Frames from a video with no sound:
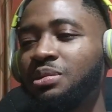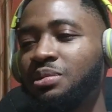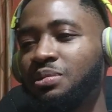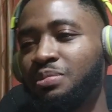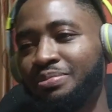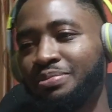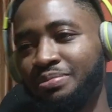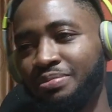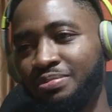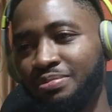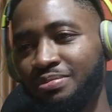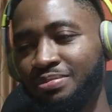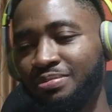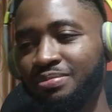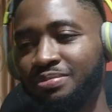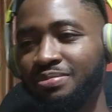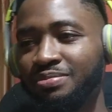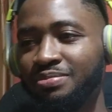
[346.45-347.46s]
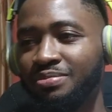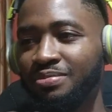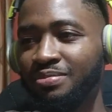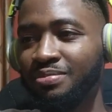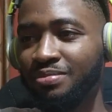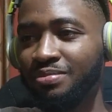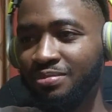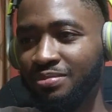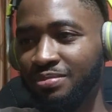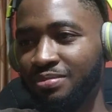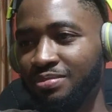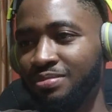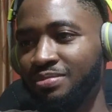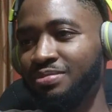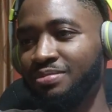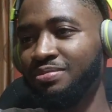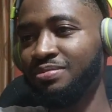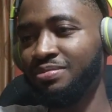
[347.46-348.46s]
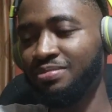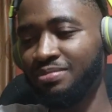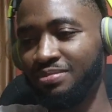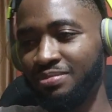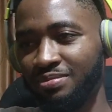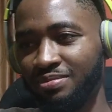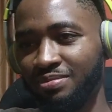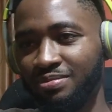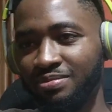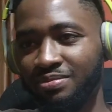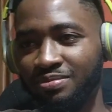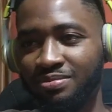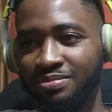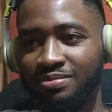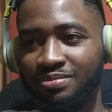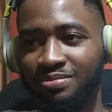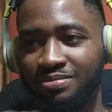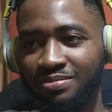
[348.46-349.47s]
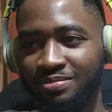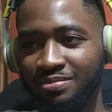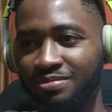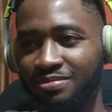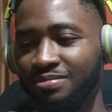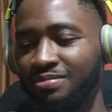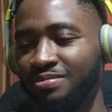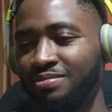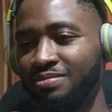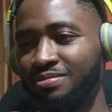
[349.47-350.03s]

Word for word: N-T-E-R, take the last three letters, add